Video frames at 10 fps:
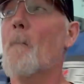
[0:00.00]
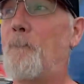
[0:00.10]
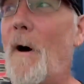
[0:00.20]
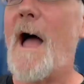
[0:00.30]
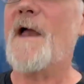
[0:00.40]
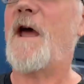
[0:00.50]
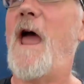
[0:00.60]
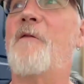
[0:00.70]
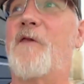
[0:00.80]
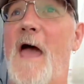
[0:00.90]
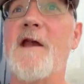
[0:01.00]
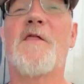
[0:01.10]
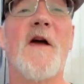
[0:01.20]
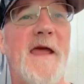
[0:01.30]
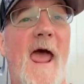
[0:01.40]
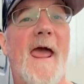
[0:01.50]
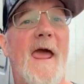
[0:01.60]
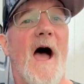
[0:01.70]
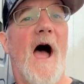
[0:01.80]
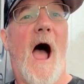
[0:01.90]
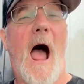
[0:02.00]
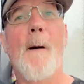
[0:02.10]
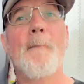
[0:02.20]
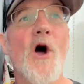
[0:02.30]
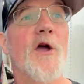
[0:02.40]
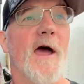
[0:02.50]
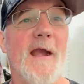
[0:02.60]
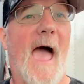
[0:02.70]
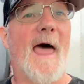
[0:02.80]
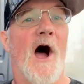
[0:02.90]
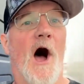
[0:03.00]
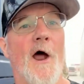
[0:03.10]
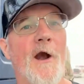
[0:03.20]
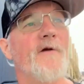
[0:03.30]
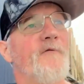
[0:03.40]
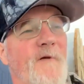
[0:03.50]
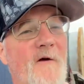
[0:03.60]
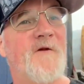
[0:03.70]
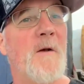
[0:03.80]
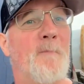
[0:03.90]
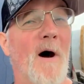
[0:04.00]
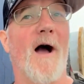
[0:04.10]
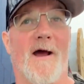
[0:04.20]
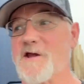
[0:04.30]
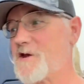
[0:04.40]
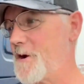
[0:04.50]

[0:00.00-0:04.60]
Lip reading: But at the end of the day, I'm looking at 150 bucks.